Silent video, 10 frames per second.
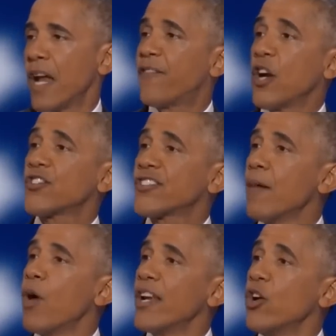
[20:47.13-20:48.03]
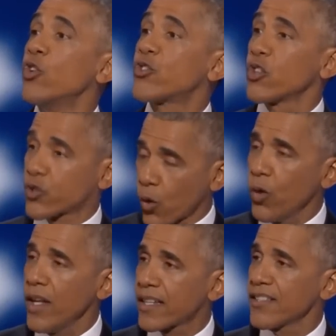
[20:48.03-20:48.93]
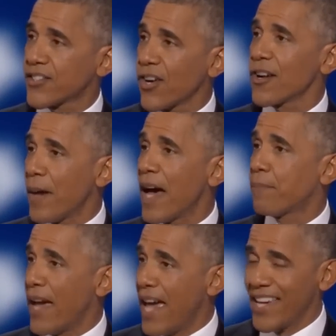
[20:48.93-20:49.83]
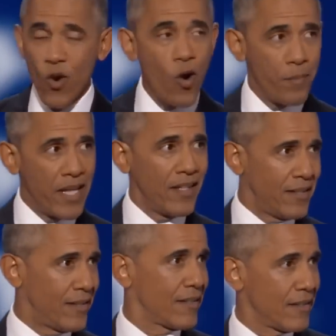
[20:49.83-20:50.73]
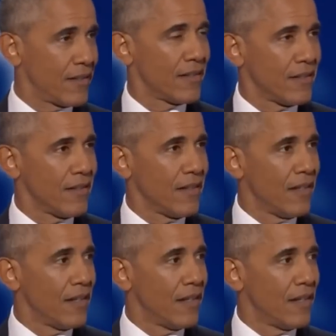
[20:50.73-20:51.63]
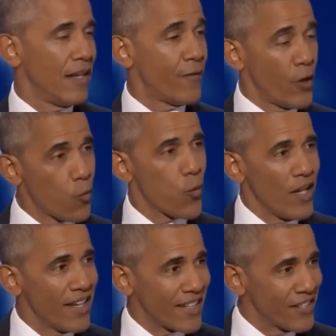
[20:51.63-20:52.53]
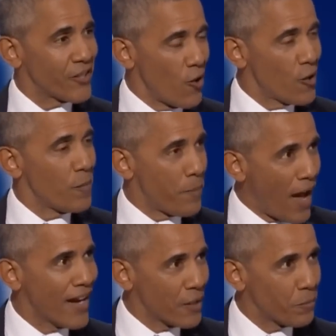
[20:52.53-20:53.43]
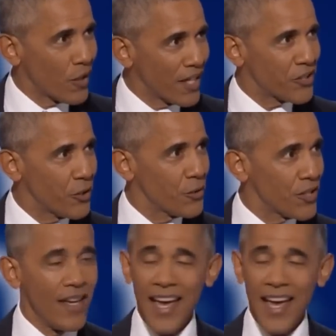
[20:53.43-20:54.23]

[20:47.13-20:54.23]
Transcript: But if you're someone who's truly concerned about paying your bills, if you're really concerned about pocketbook issues